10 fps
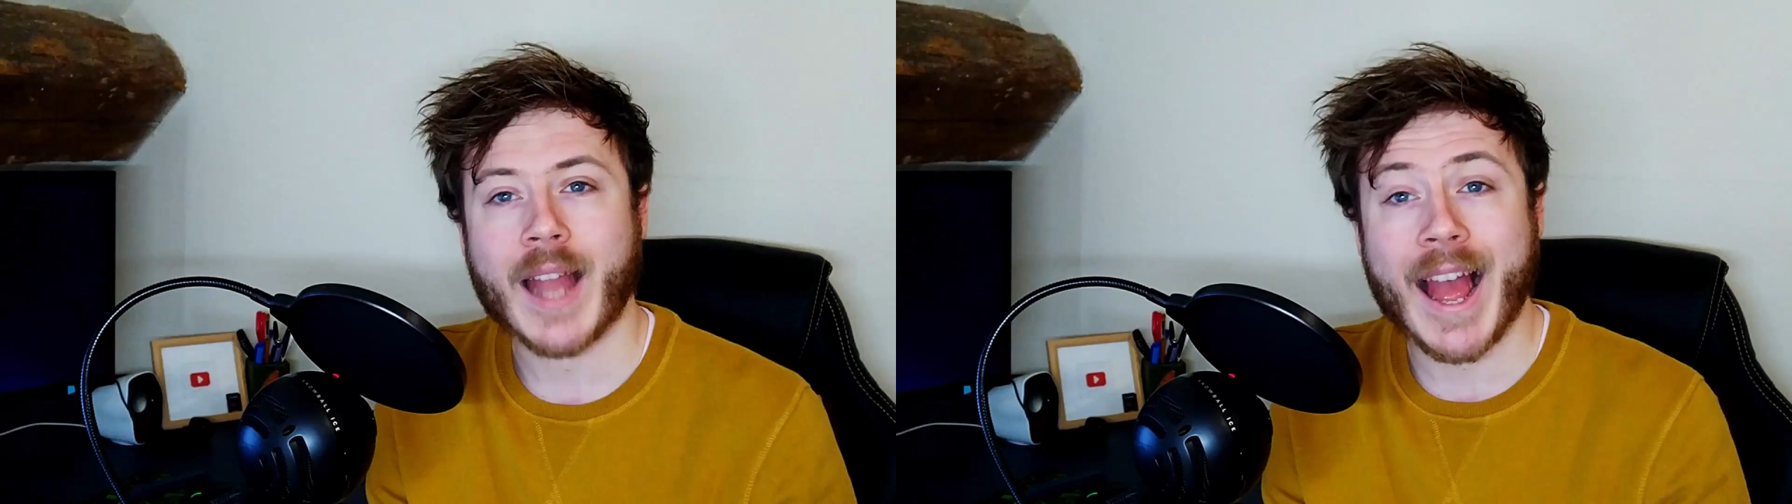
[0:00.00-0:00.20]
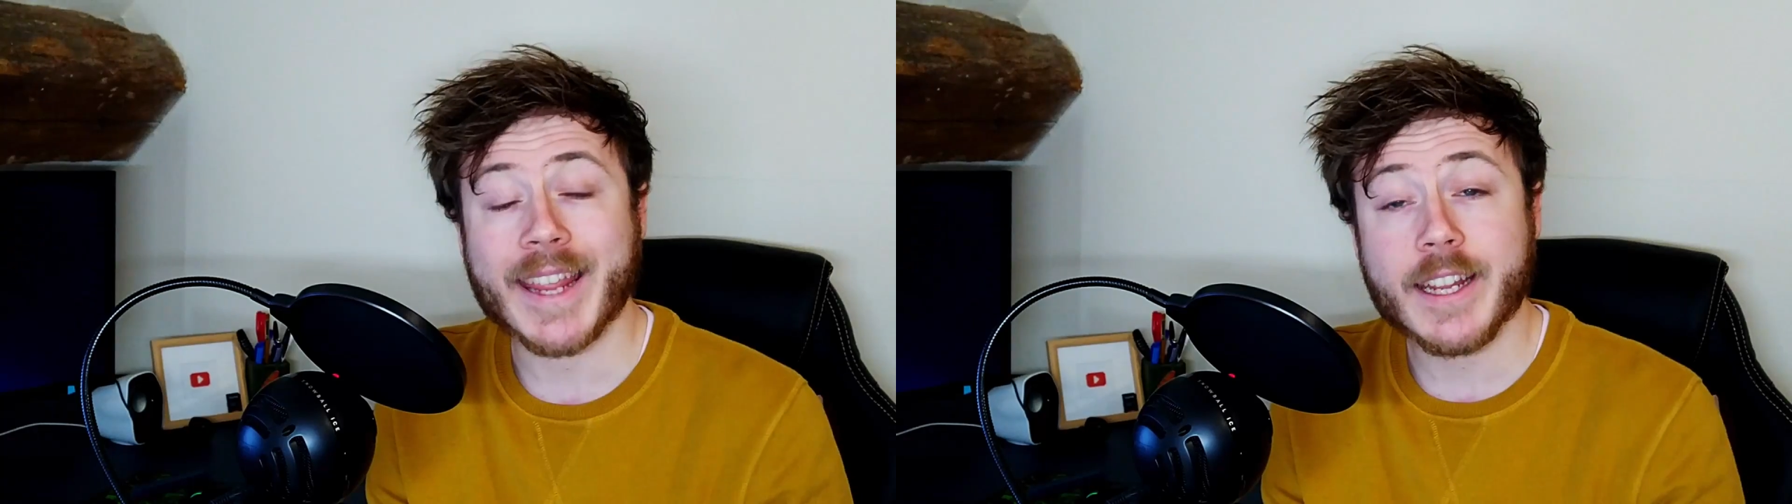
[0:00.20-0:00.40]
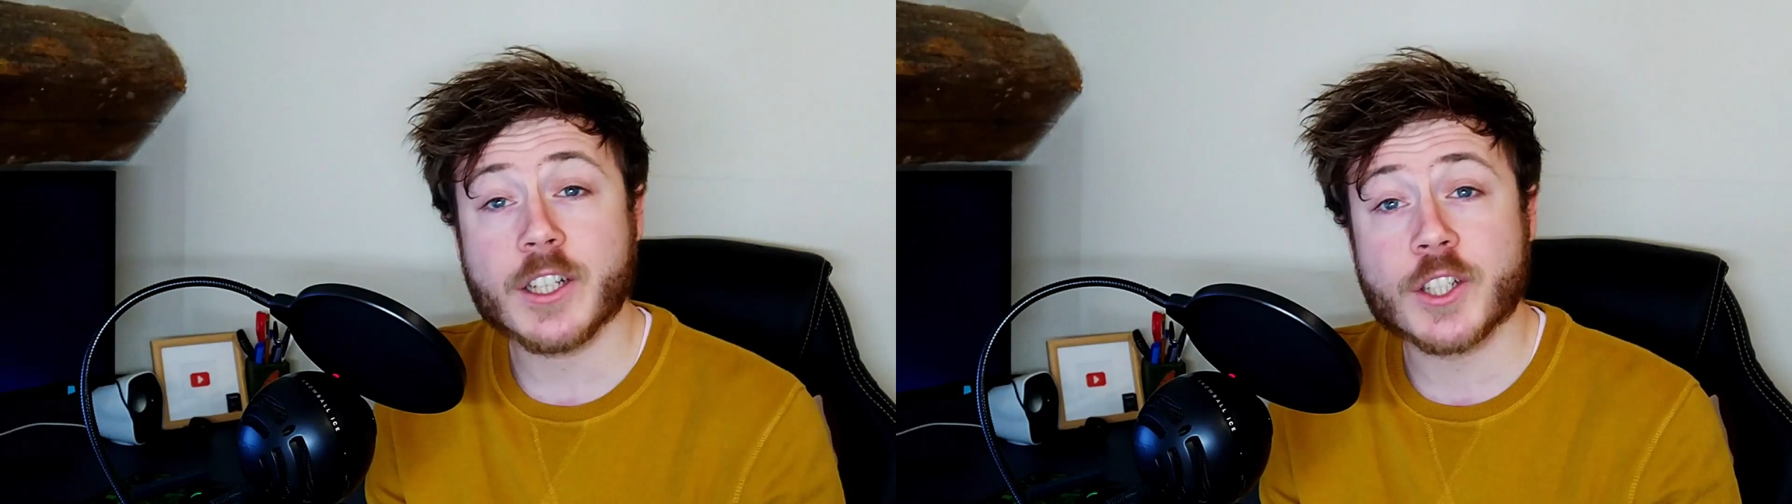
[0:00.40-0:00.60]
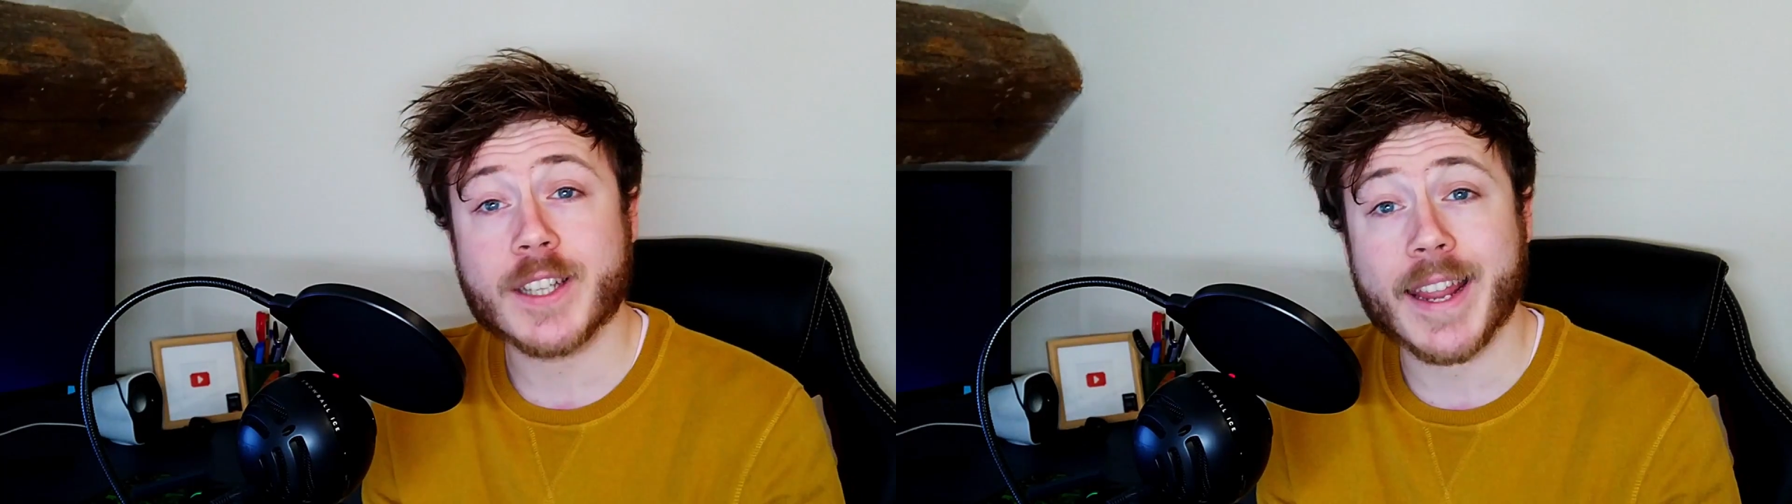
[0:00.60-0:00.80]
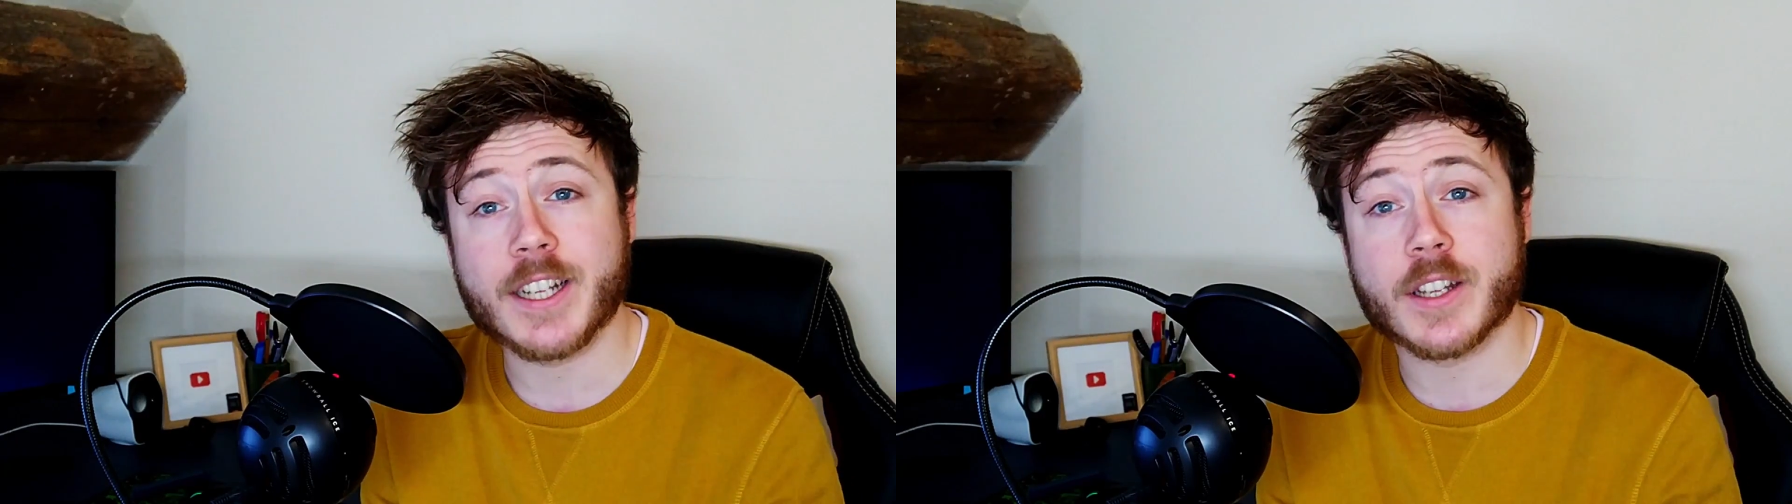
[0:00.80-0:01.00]
At each
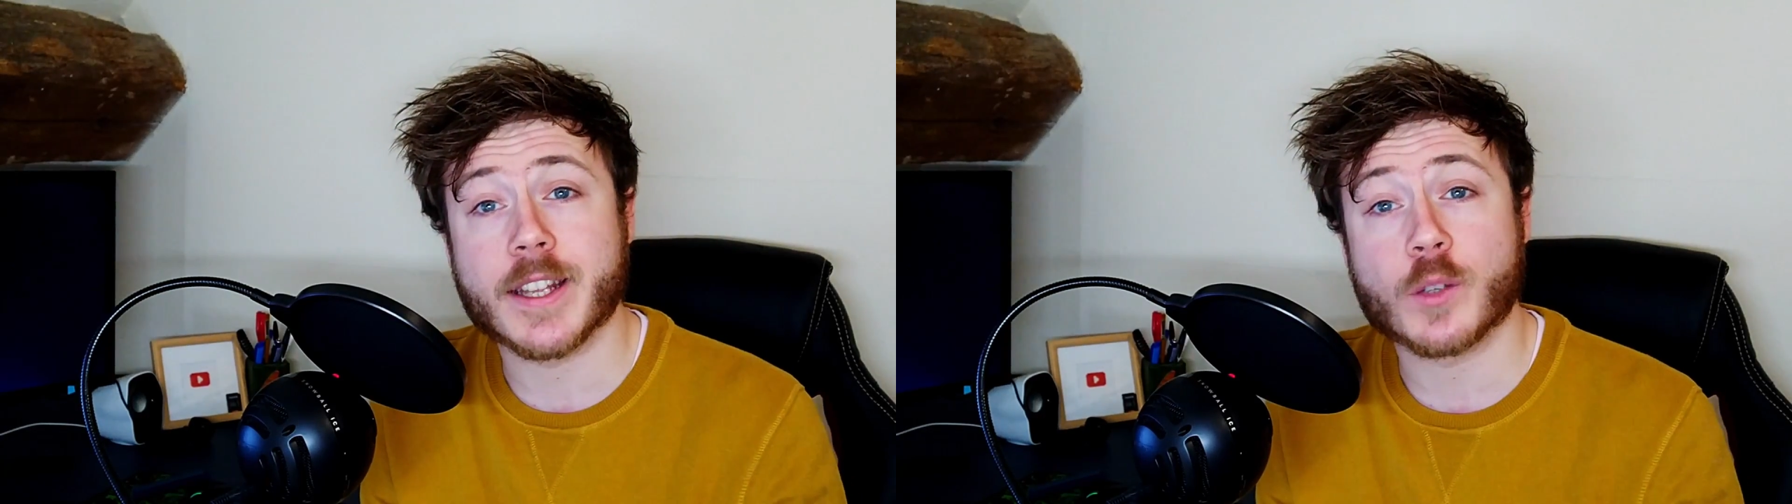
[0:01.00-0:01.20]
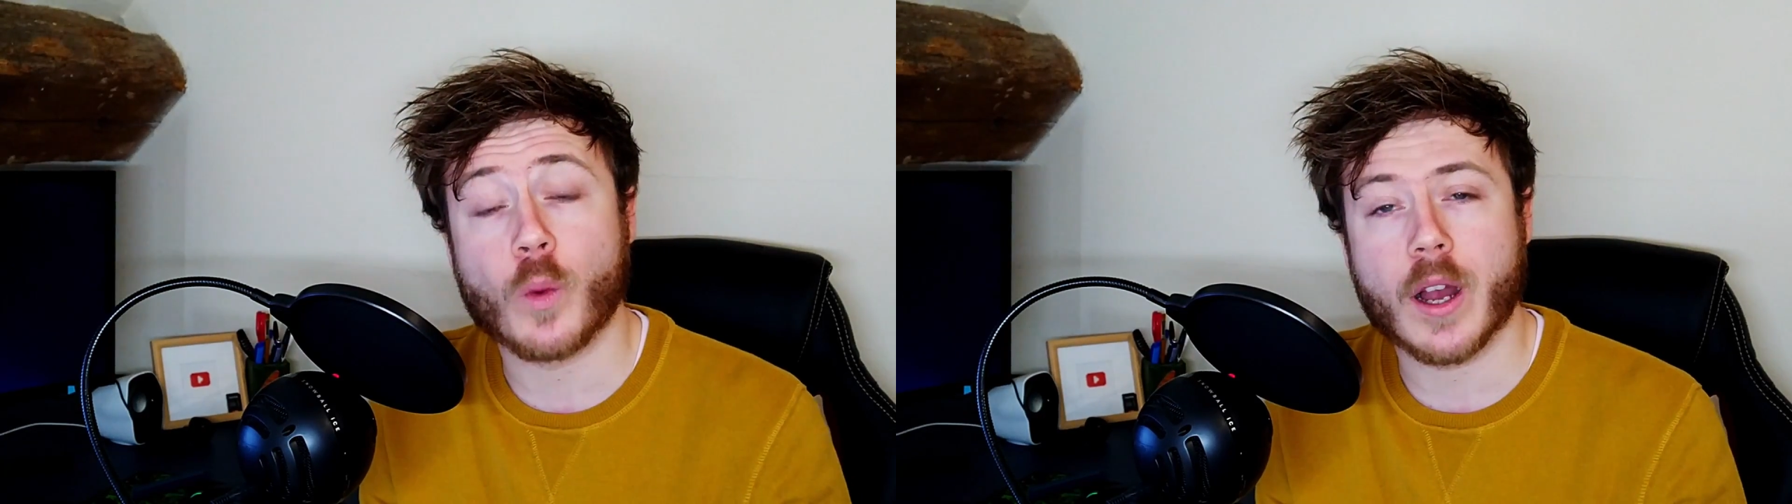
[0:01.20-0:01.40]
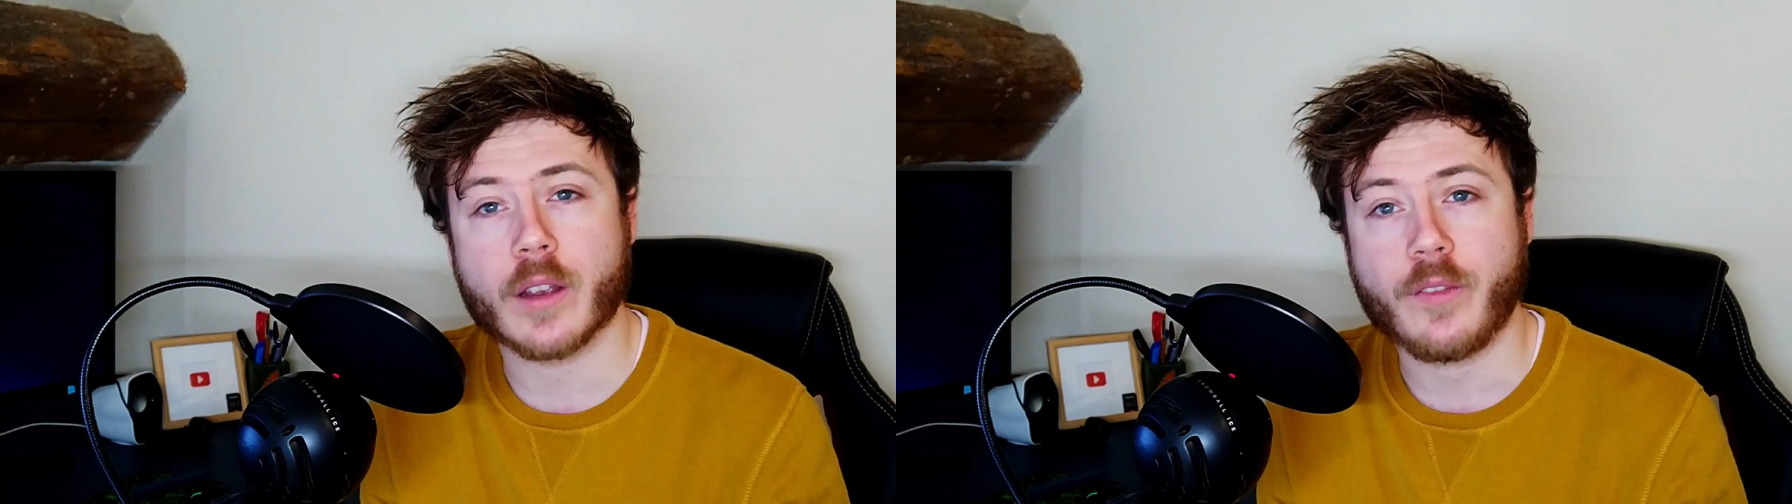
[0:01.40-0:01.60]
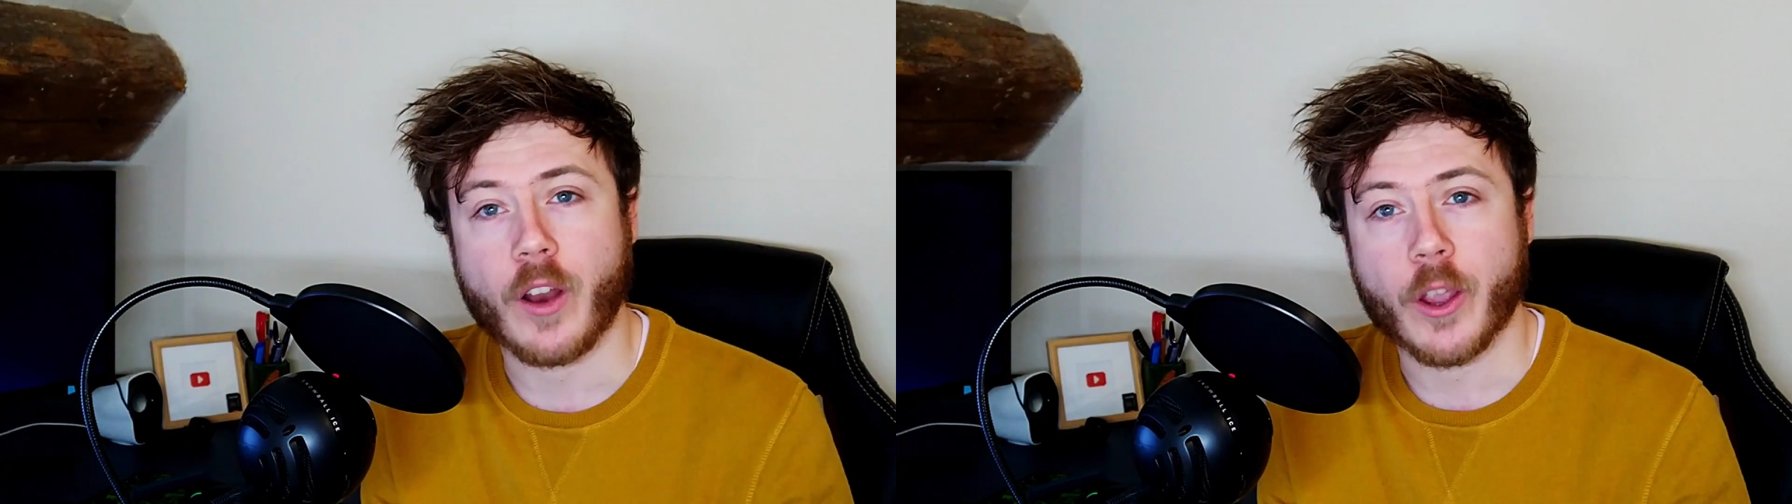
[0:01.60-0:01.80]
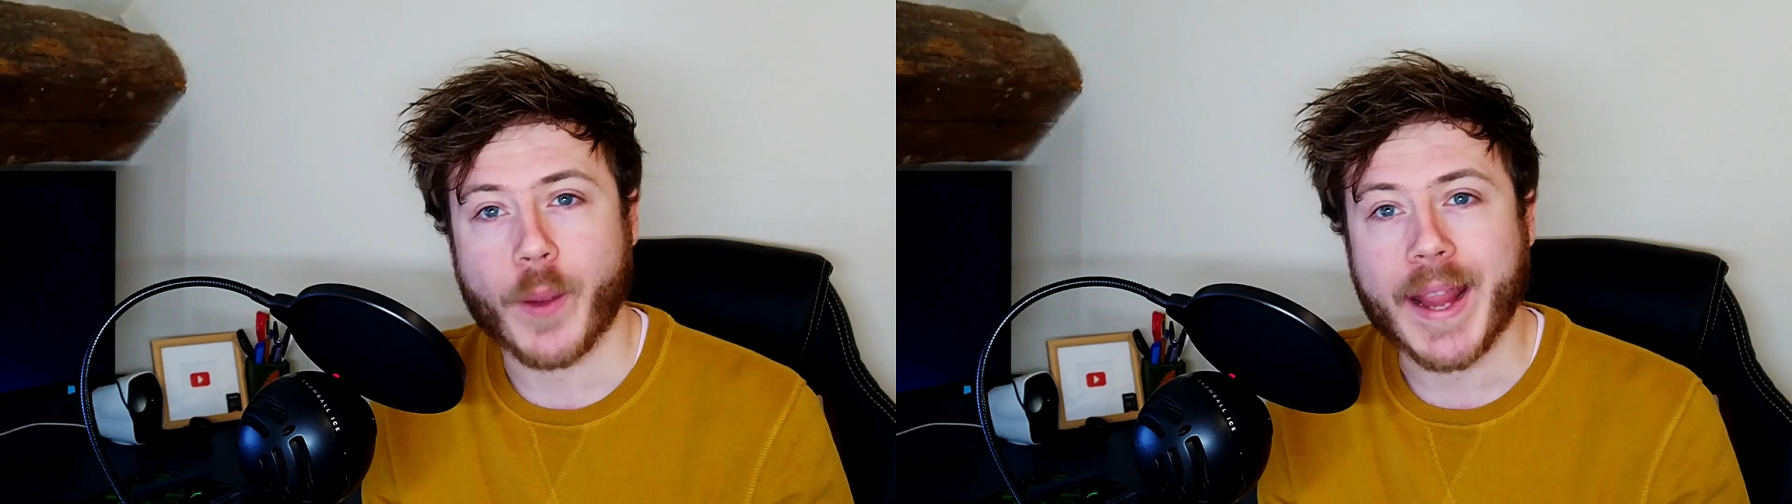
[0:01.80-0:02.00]
stage of this workflow,